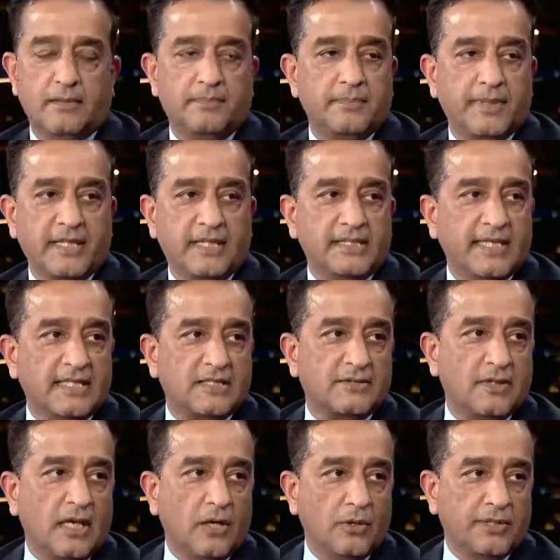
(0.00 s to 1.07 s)
Becky, that's
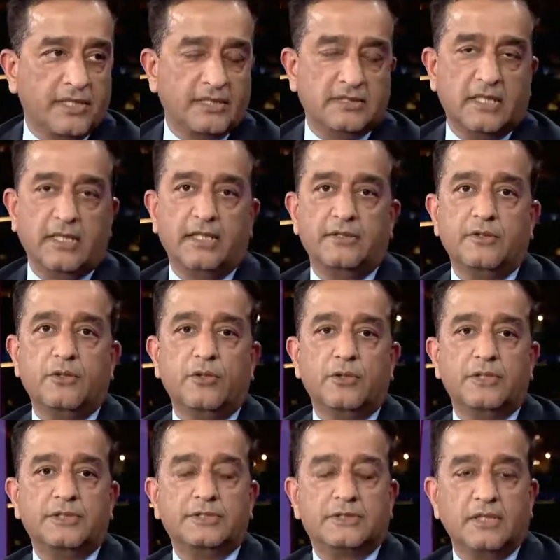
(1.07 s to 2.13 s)
how it is. And, you know,
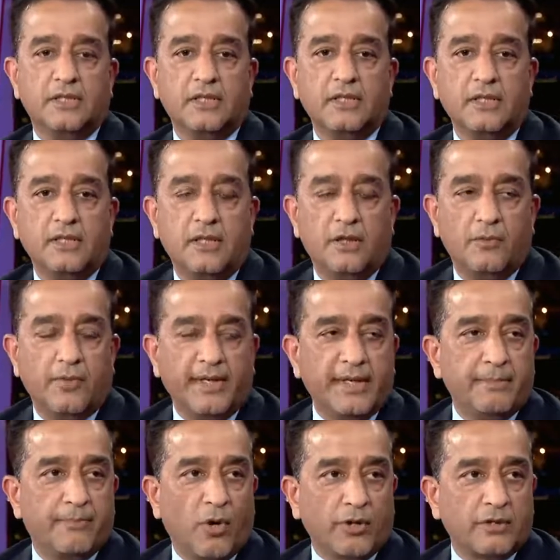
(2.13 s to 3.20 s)
it's very
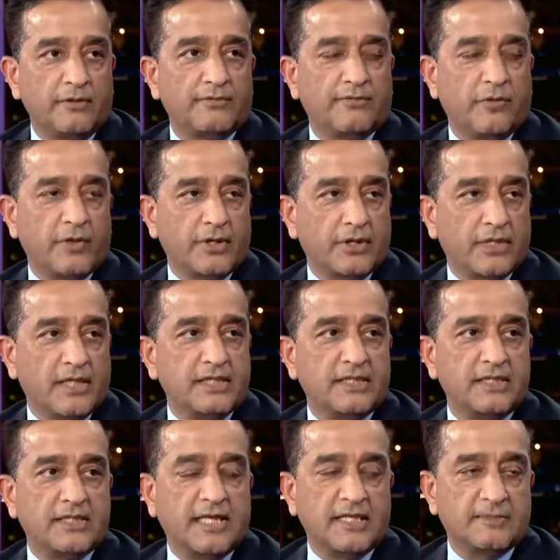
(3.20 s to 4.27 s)
important for
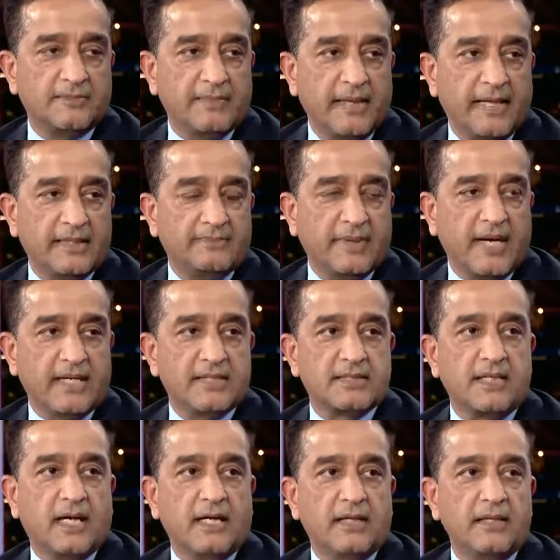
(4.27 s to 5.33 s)
countries like
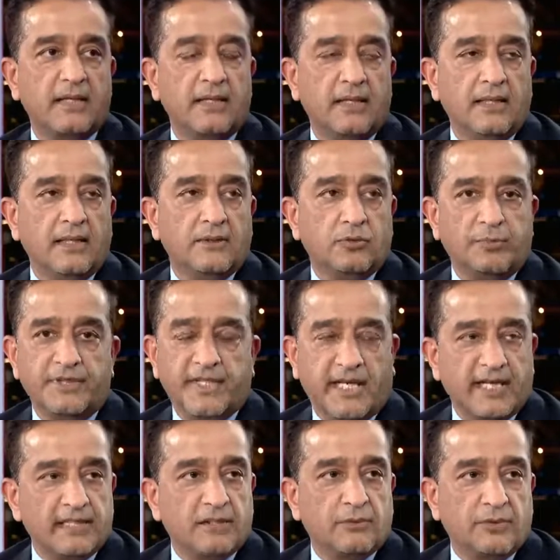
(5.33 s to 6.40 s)
Pakistan to be
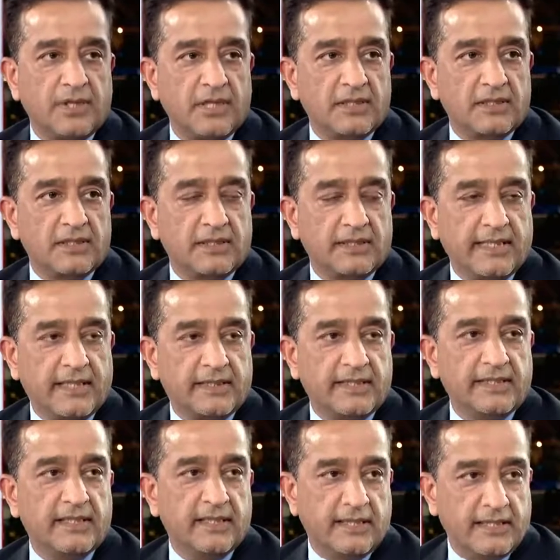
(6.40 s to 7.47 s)
telling the world that
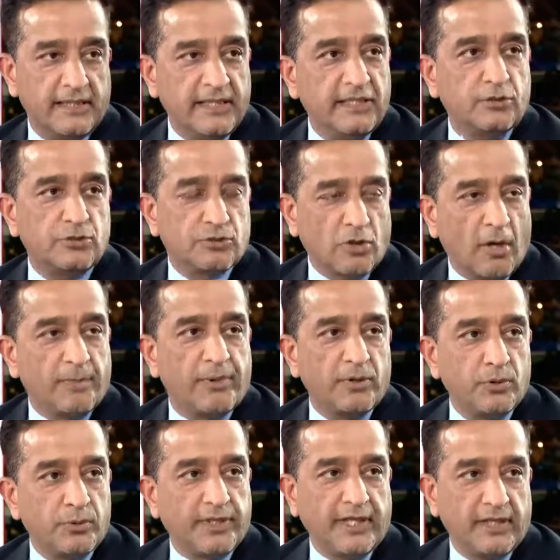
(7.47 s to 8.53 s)
they need to stop
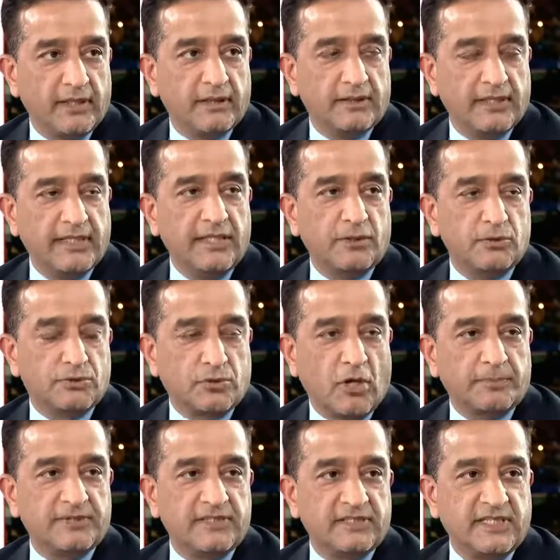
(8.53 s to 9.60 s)
polluting. They need to
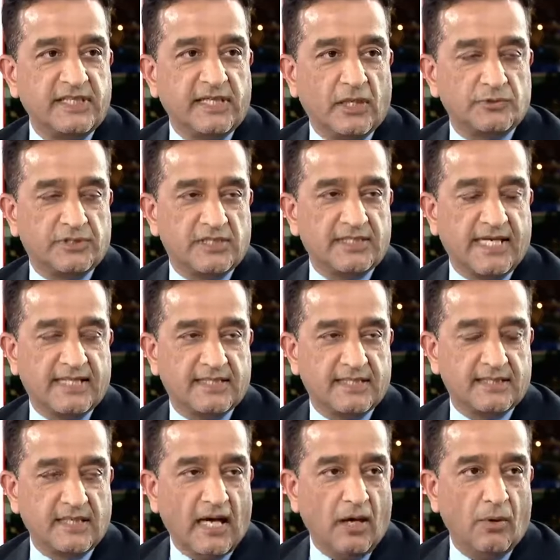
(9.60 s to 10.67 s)
stop these greenhouse
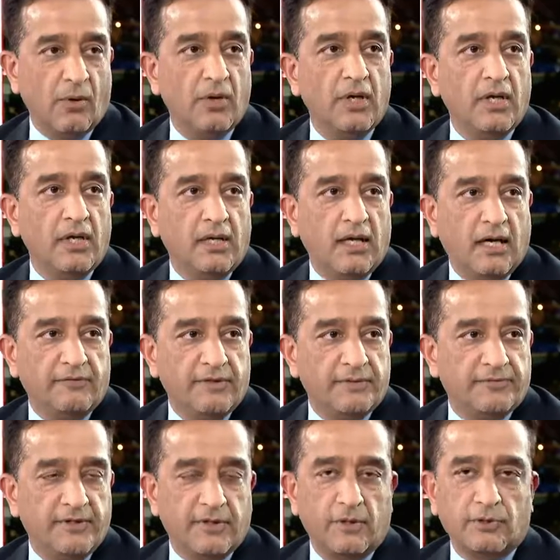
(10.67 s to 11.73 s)
gases now.
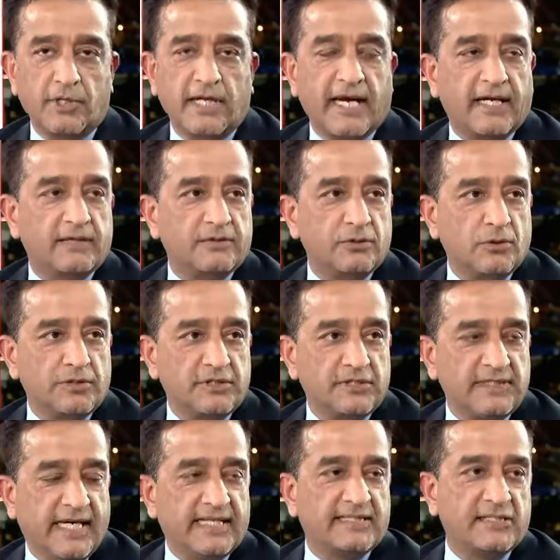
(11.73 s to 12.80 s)
We are looking at, you know, these
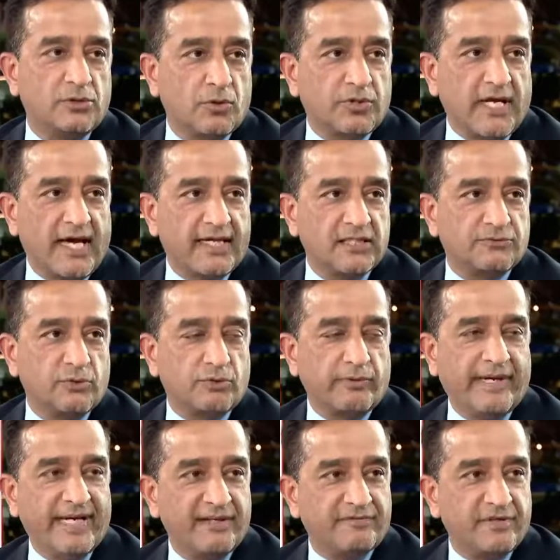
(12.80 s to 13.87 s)
net zero targets for
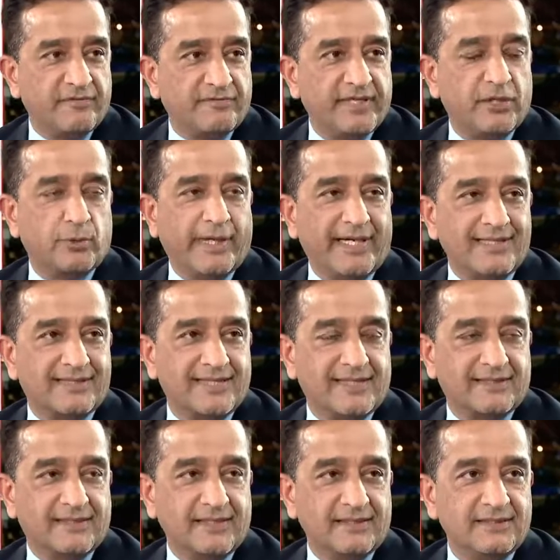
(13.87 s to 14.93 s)
2050,
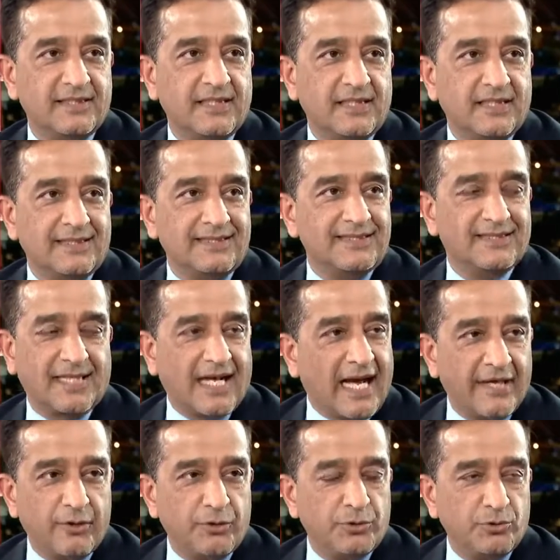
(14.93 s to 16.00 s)
2060s. These are
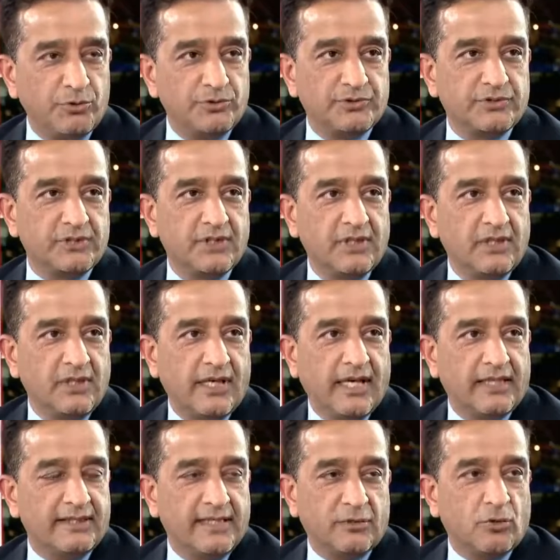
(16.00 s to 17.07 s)
IOUs,
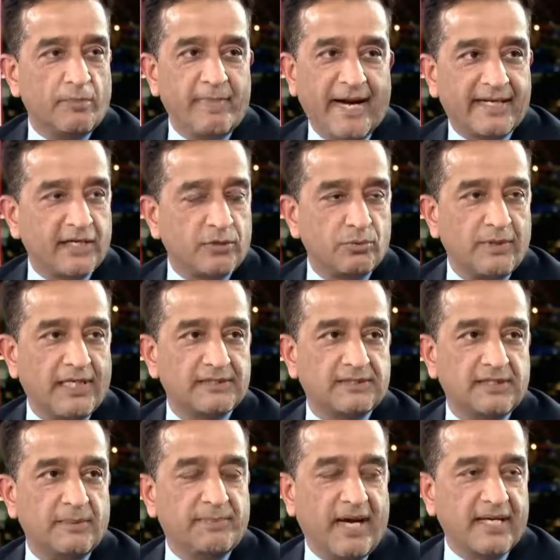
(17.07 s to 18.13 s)
and they don't matter to us
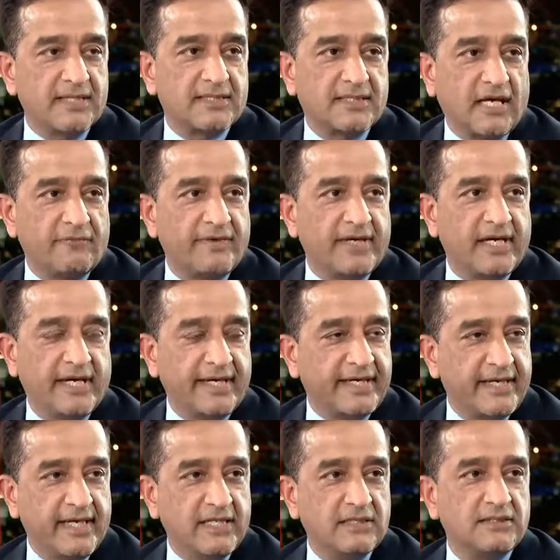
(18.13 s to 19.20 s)
in Pakistan, where
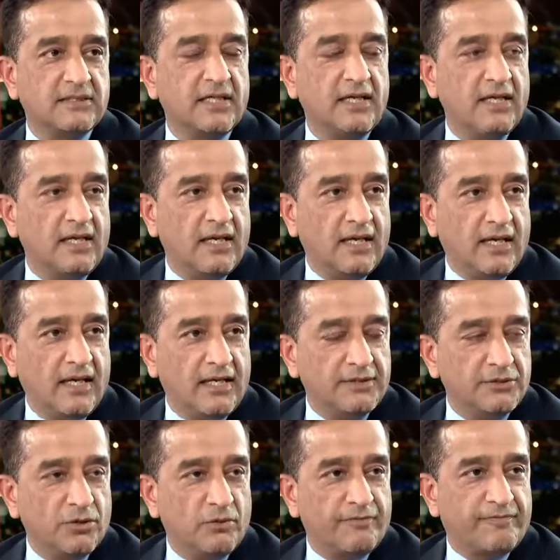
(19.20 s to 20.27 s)
hurricanes,
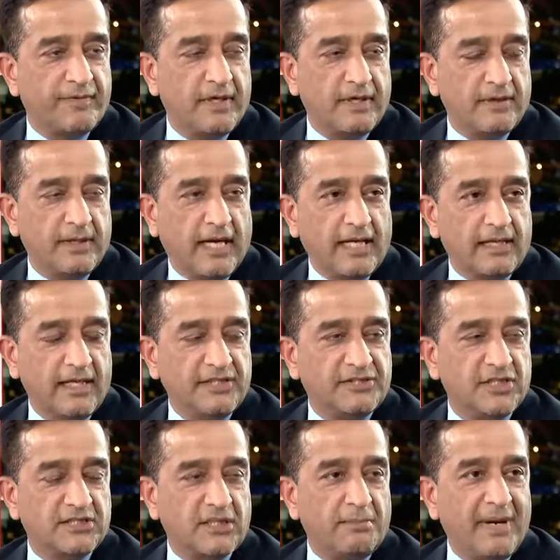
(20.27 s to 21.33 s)
our
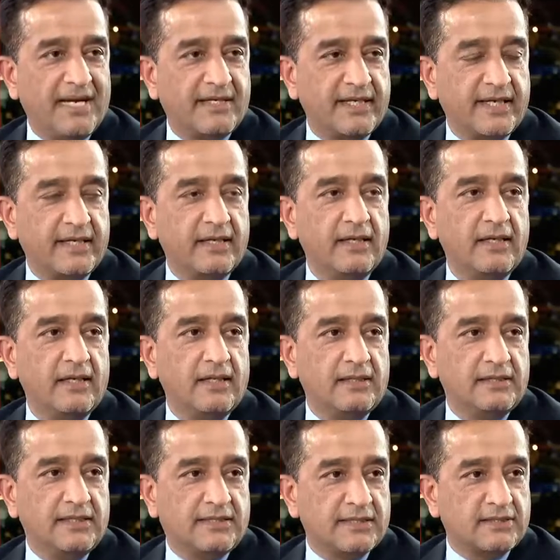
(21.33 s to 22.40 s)
glaciers are melting.
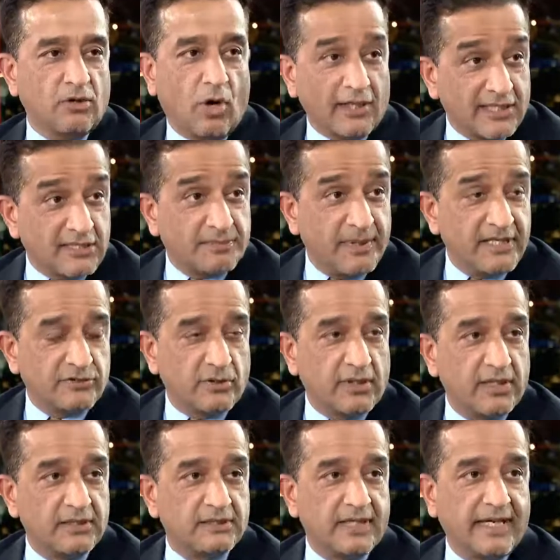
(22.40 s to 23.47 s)
It is the hottest place on
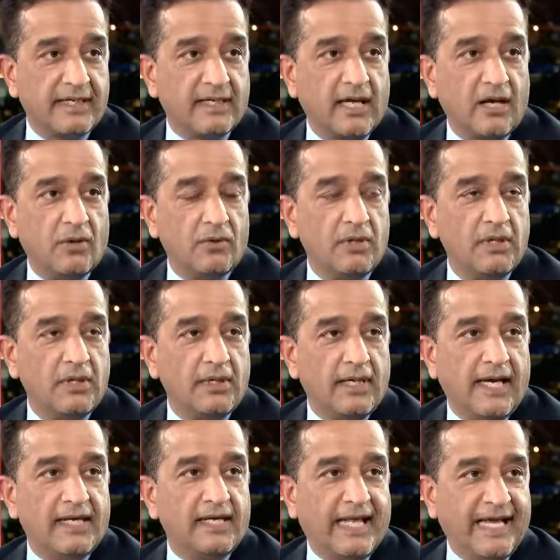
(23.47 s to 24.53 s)
earth right now,
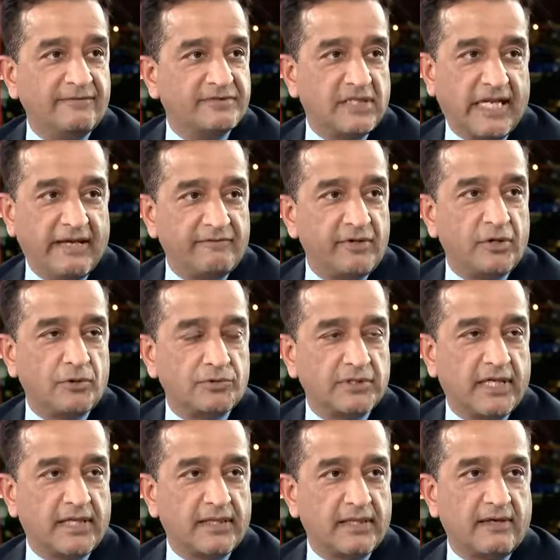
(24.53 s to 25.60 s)
and lives and livelihoods
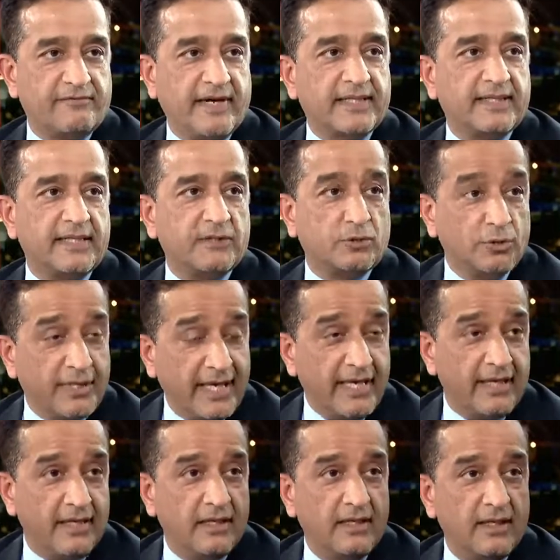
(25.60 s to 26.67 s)
are affected
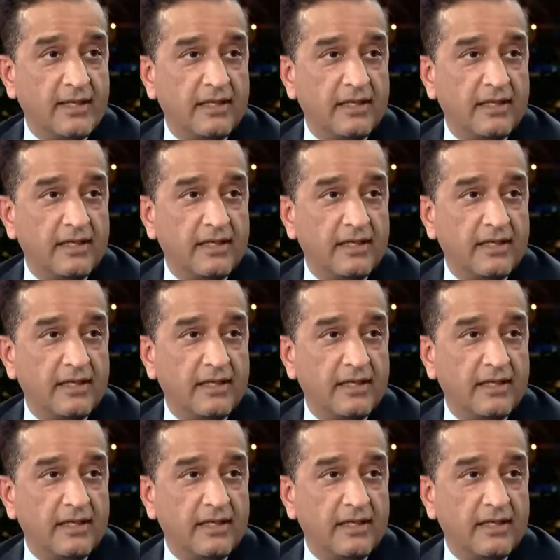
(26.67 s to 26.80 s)
today.